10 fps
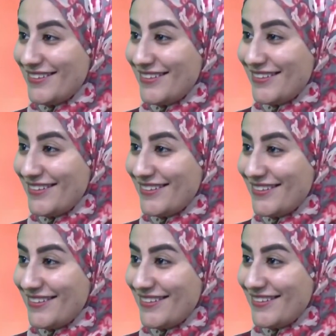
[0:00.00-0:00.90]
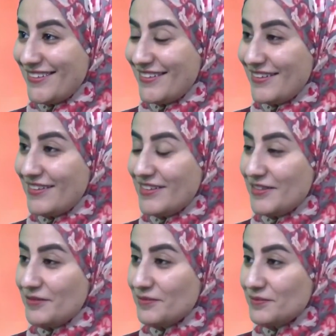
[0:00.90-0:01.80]
And to
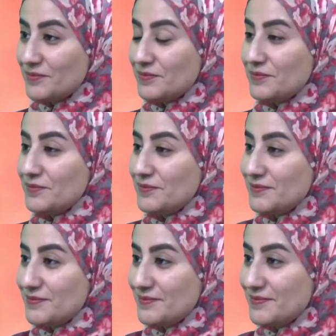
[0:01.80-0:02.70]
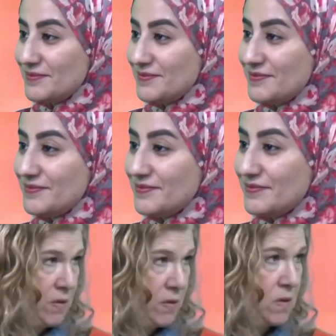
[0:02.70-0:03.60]
understand your
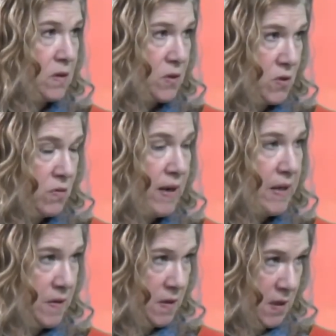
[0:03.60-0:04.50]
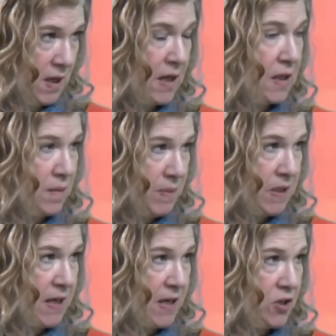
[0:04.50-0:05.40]
child's strengths and
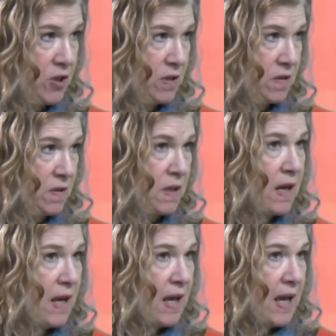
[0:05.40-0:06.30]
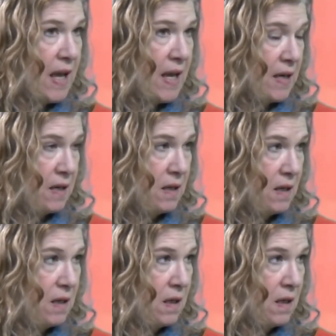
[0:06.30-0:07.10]
limitations and